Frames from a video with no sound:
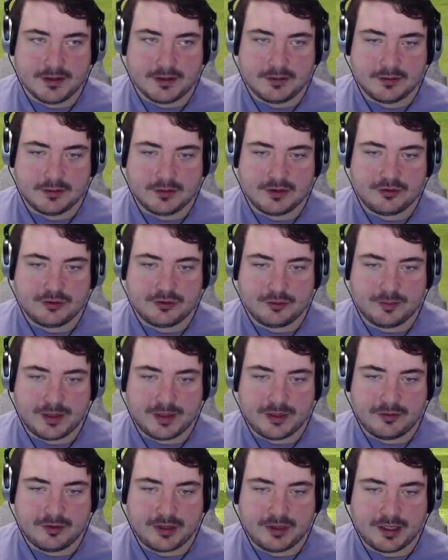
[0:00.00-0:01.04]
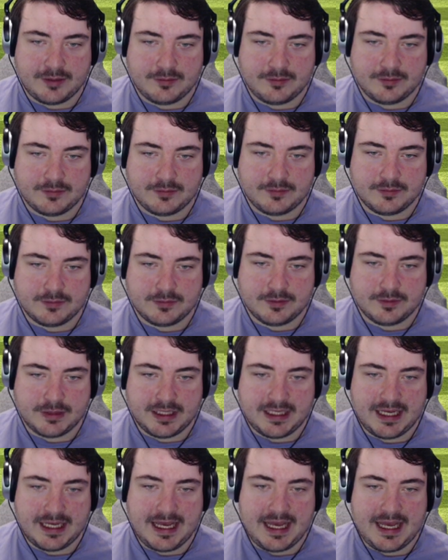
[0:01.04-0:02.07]
Well, this should be a run out.
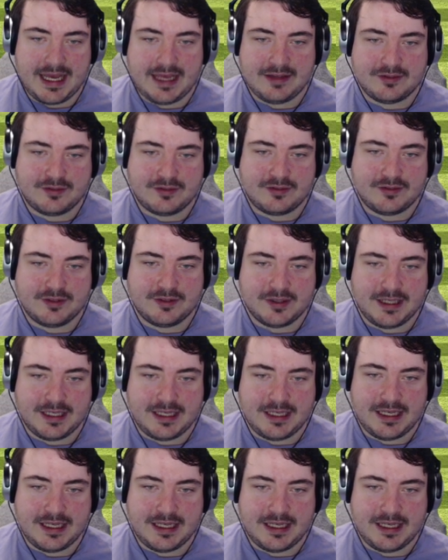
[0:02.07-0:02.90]
And it is. It